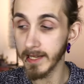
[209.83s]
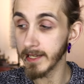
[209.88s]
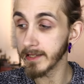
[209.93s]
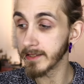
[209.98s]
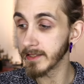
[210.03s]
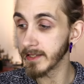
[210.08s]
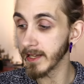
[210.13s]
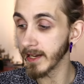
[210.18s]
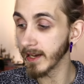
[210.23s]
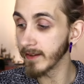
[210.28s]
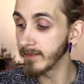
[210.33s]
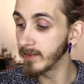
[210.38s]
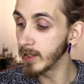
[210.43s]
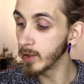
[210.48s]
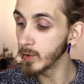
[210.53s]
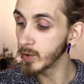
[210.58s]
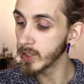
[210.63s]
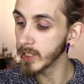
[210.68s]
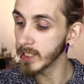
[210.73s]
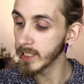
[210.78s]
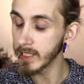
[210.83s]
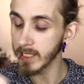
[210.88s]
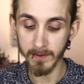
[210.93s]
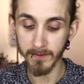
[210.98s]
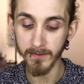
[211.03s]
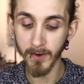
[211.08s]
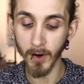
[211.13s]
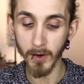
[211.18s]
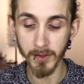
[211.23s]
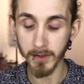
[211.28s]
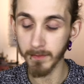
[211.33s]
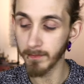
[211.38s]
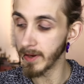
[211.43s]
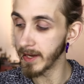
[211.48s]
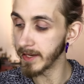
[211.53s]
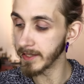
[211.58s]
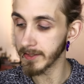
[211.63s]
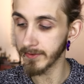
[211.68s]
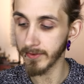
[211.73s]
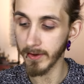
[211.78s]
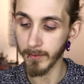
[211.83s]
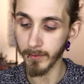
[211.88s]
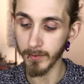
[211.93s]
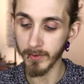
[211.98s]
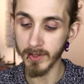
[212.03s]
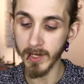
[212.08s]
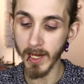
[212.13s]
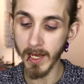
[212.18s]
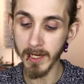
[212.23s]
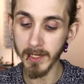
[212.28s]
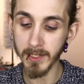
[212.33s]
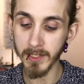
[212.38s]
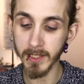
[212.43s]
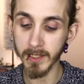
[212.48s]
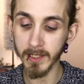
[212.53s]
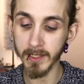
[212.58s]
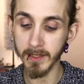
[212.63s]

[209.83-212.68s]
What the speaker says: It's the Revolution Fast Base Foundation